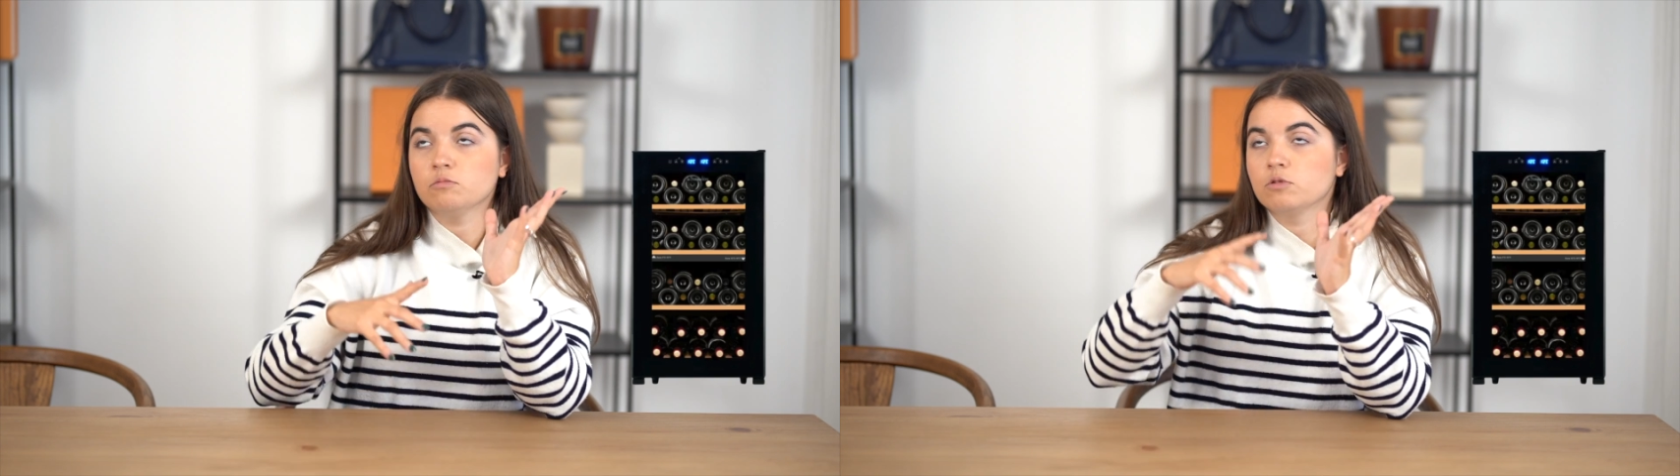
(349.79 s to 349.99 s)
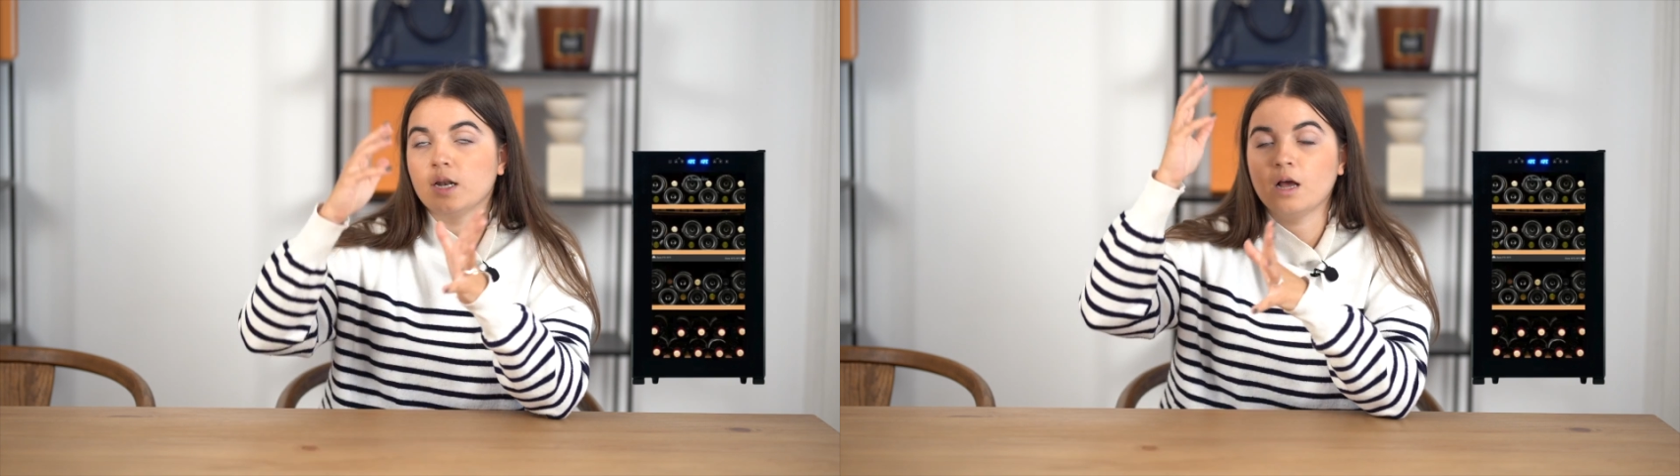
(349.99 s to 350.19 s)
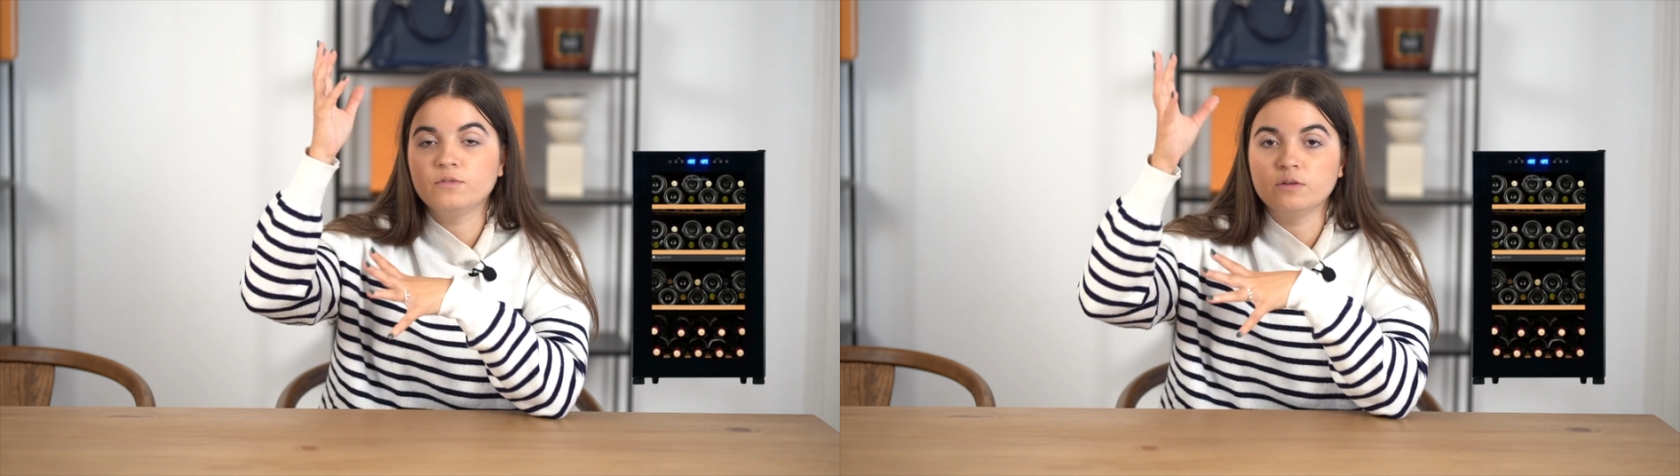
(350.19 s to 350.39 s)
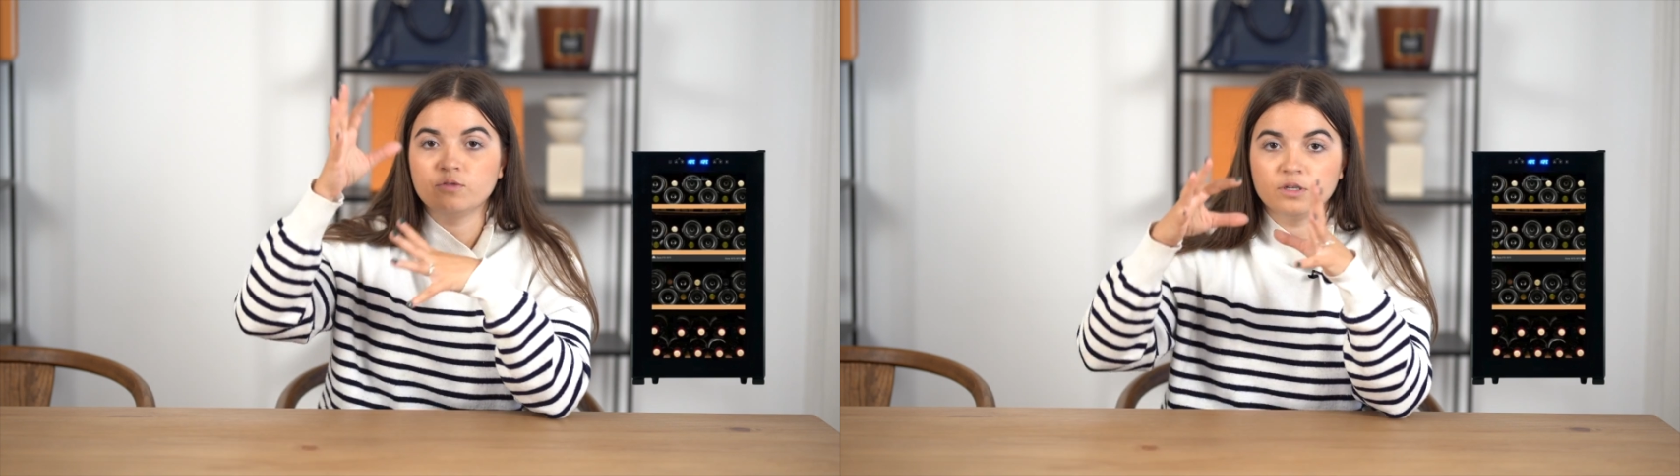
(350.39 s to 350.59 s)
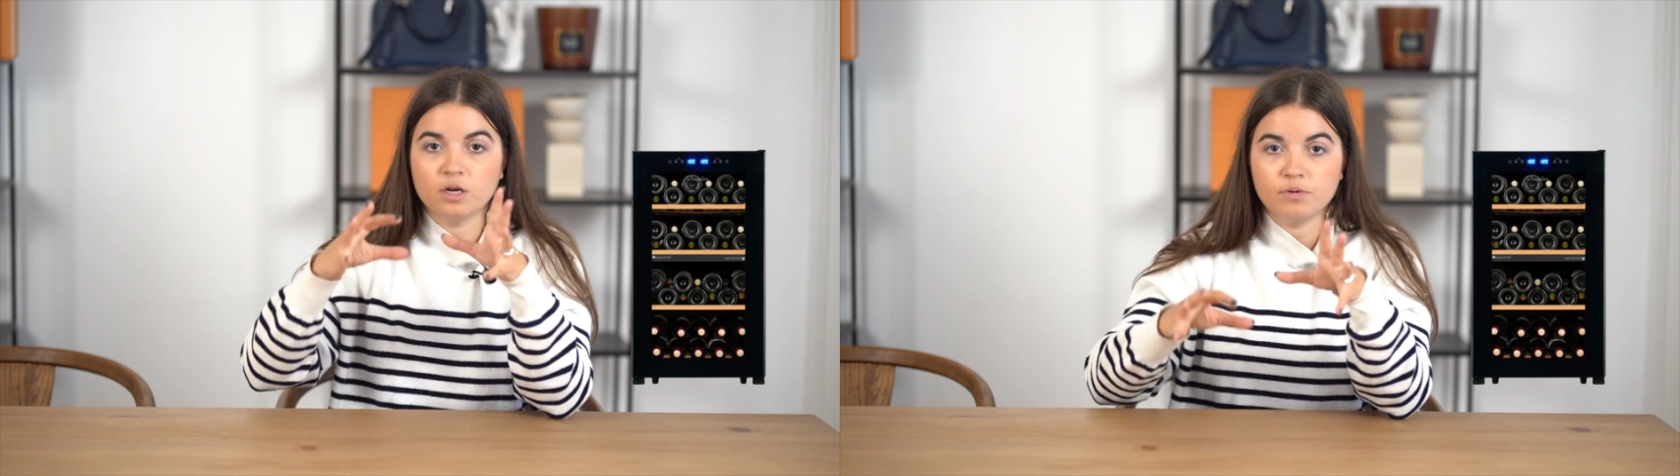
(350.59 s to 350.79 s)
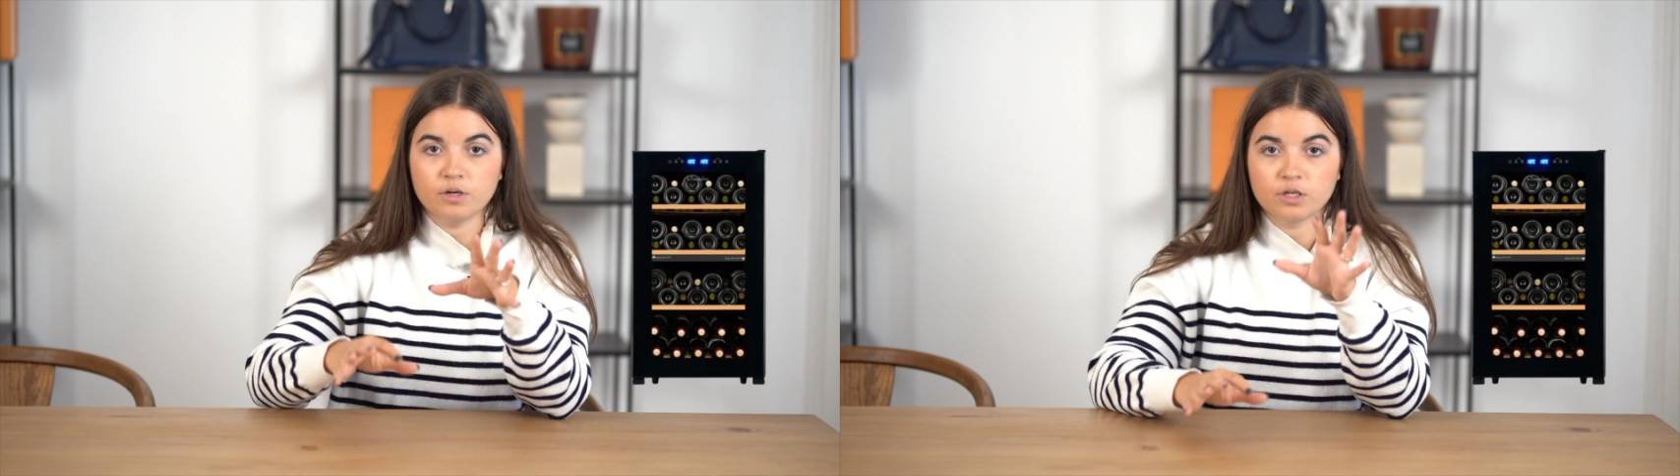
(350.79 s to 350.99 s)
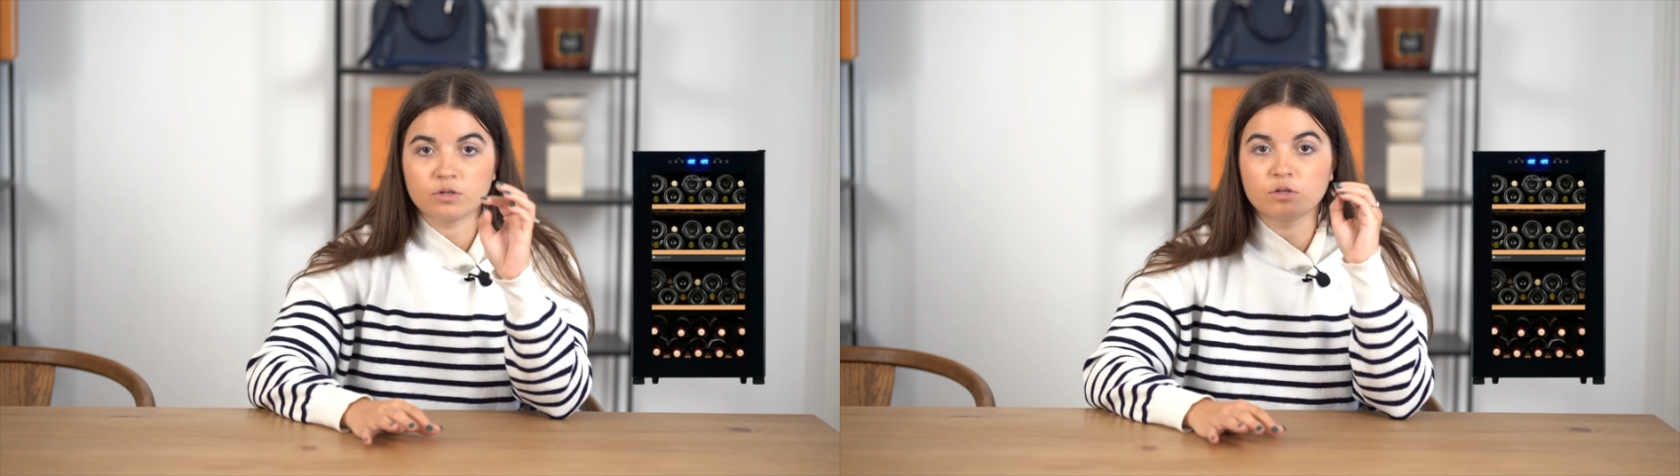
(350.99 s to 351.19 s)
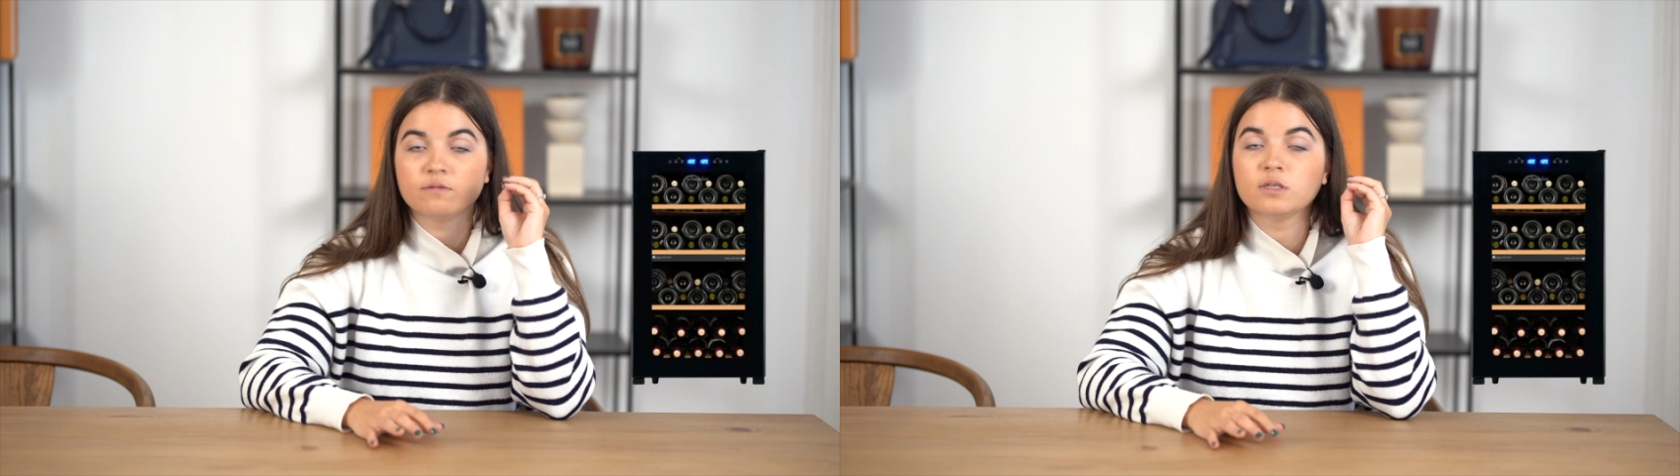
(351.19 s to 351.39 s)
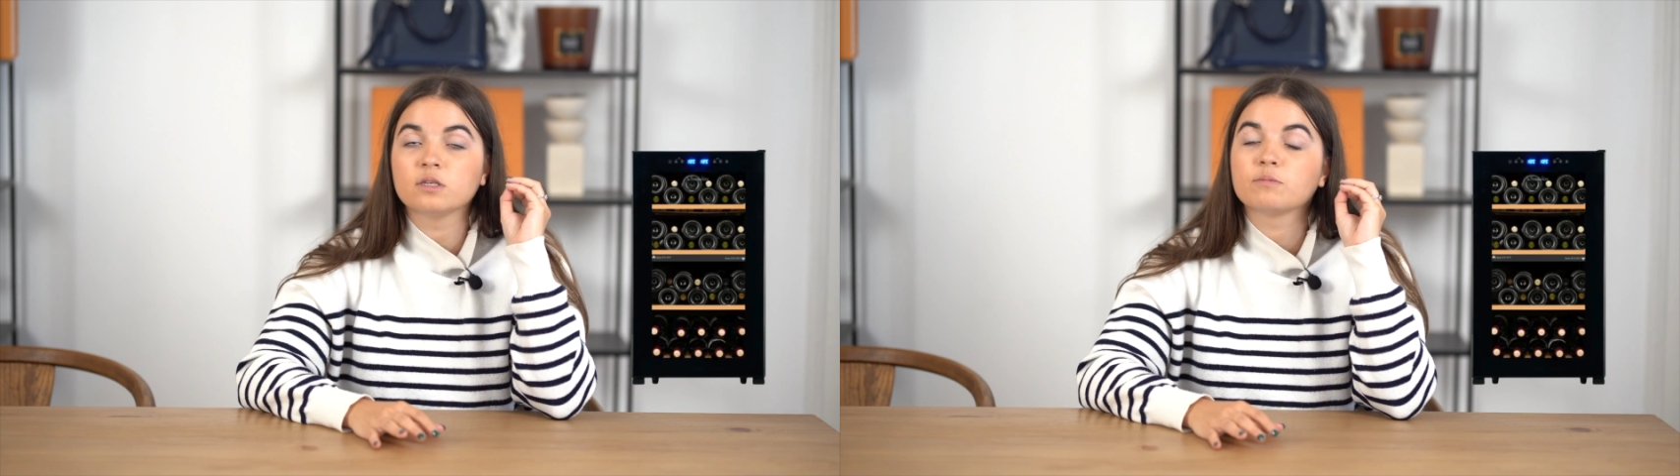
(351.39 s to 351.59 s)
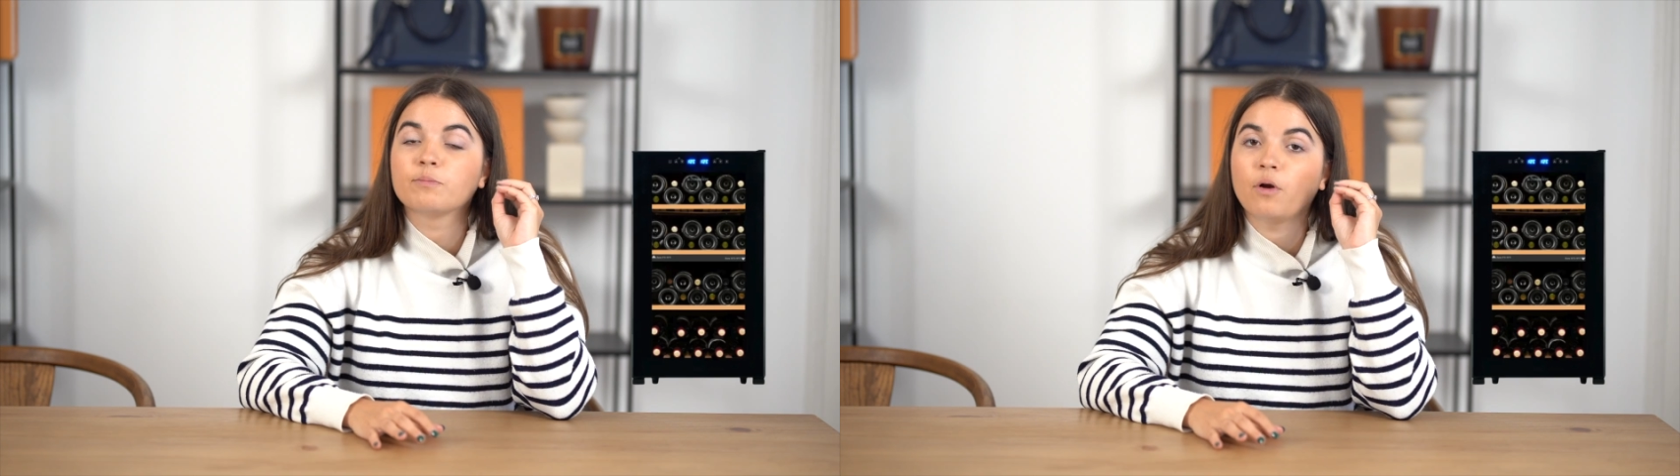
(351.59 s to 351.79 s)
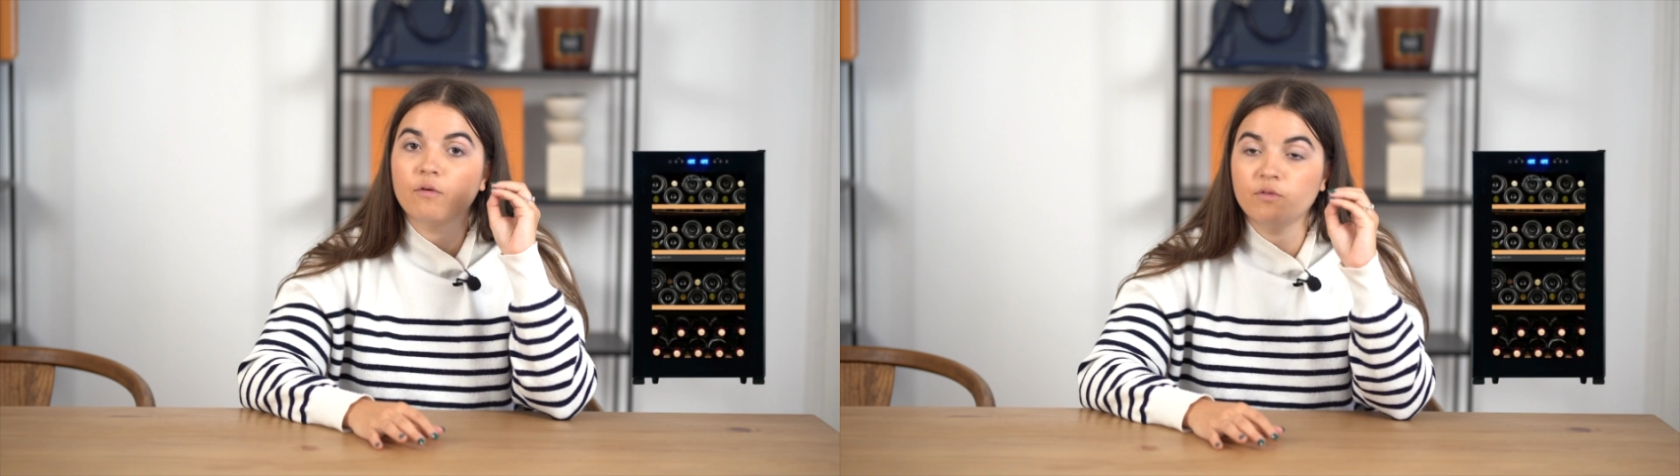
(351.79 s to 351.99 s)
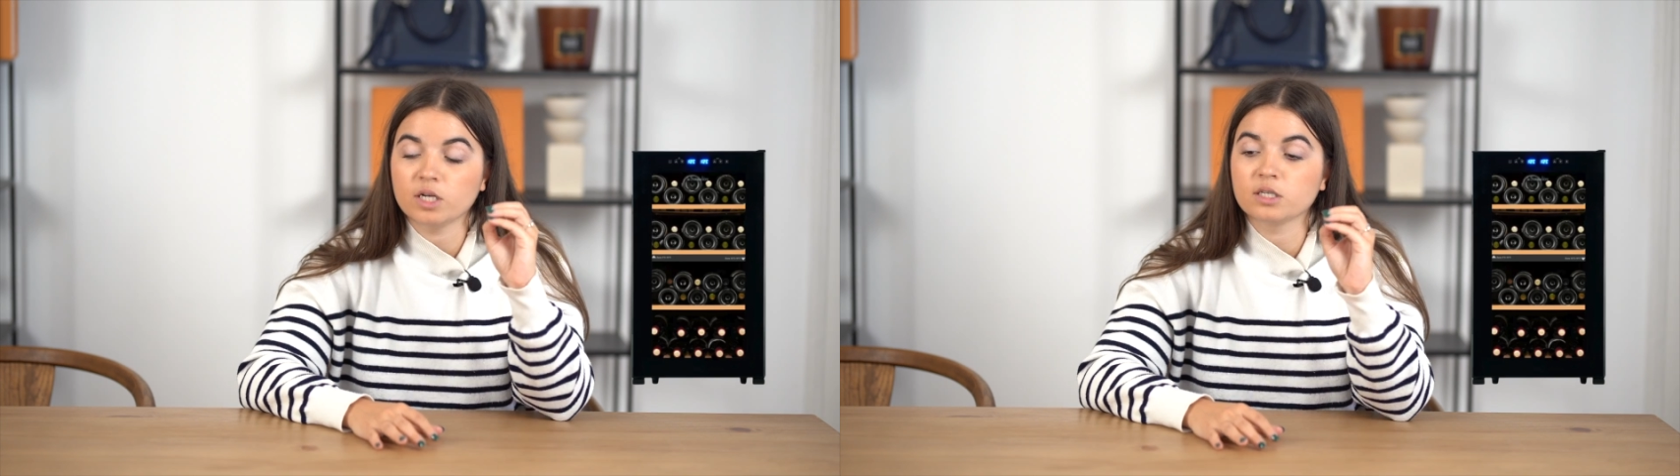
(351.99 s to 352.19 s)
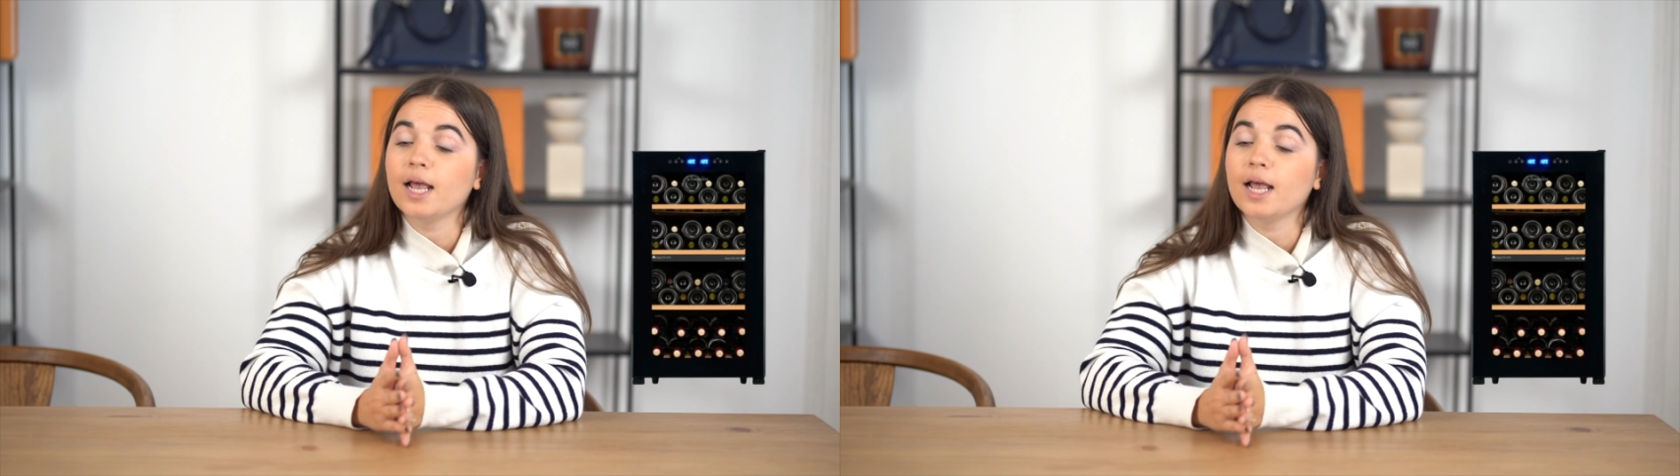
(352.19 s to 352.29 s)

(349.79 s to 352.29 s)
you can have different temperatures, so this is perfect.